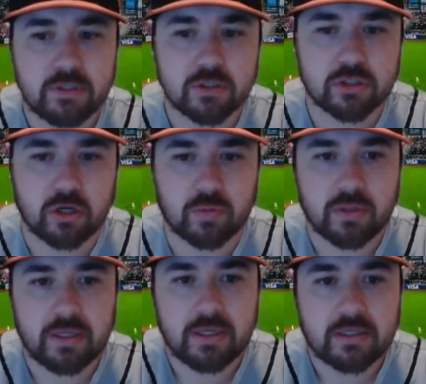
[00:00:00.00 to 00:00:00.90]
So
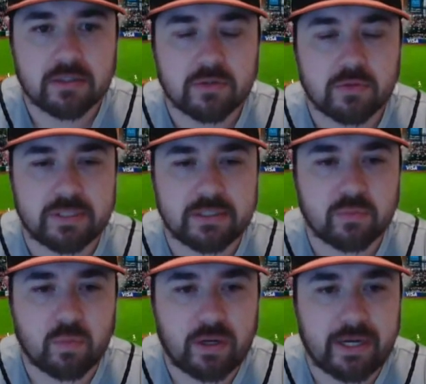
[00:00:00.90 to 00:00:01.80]
the
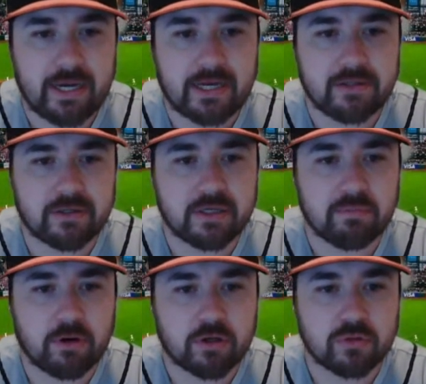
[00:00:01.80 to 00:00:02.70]
reason why I look at
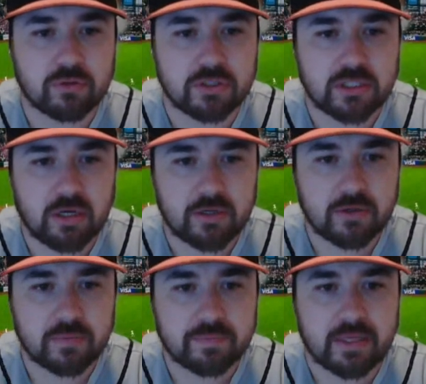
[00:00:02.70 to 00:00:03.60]
Marco
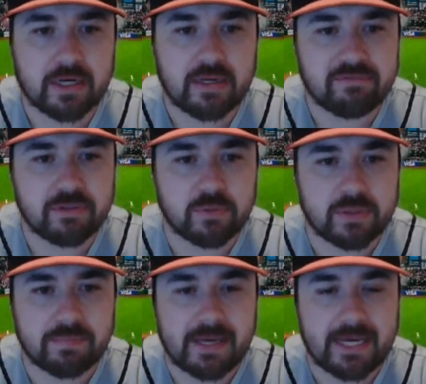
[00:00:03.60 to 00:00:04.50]
Luciano and I view
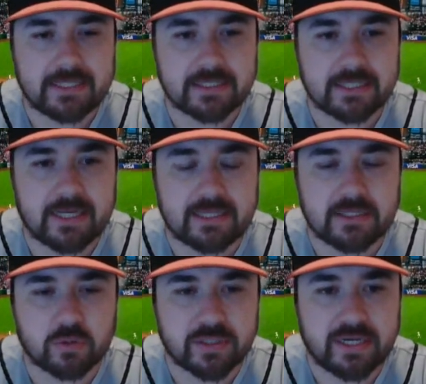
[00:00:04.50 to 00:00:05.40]
him as a guy that
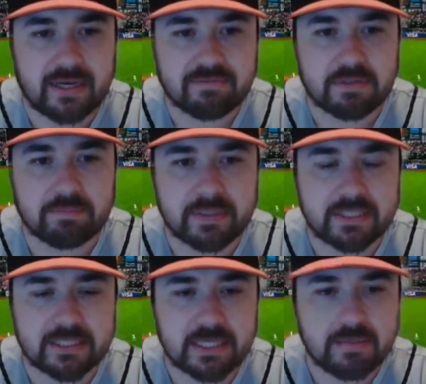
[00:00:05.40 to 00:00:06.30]
is going to have the
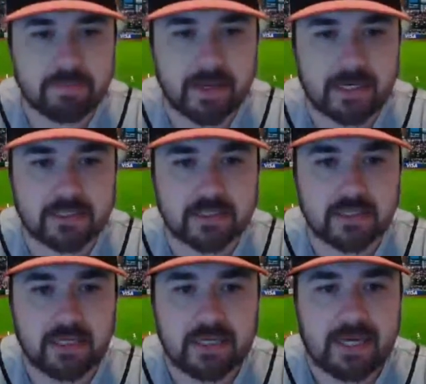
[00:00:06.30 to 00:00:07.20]
biggest impact
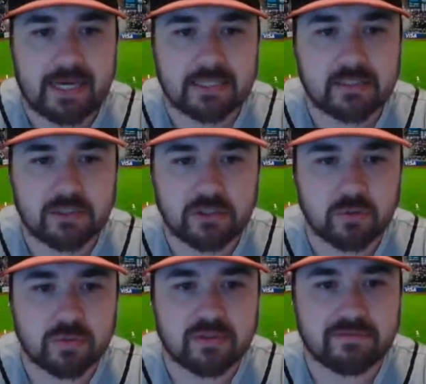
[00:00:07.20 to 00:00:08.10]
has to
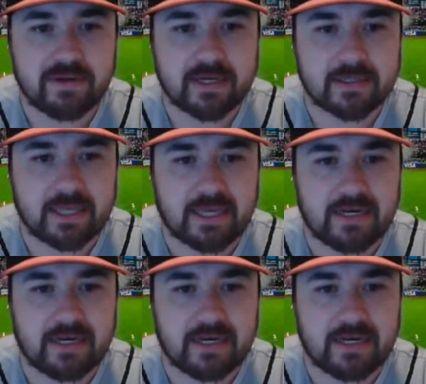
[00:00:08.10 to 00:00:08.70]
do with the fact that